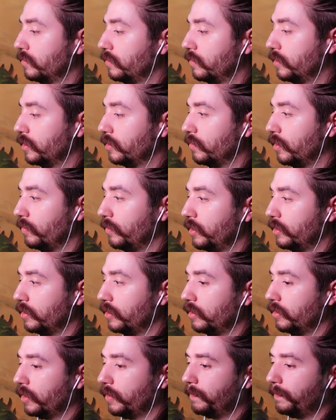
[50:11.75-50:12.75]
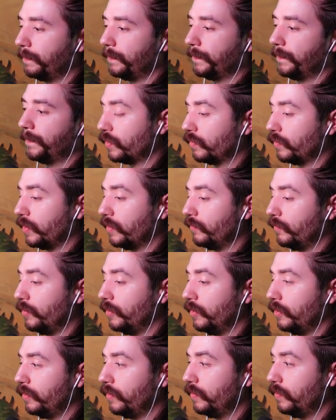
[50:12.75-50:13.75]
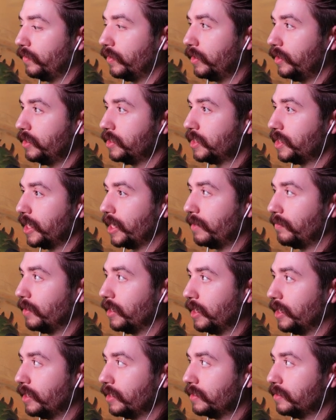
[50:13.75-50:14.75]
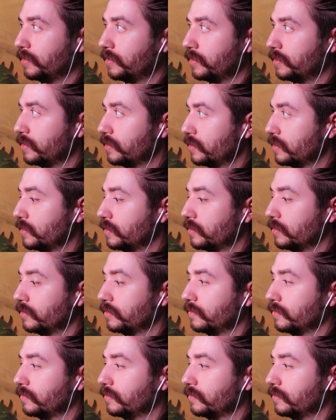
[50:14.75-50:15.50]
At the moment. Okay. We have no untapped lands.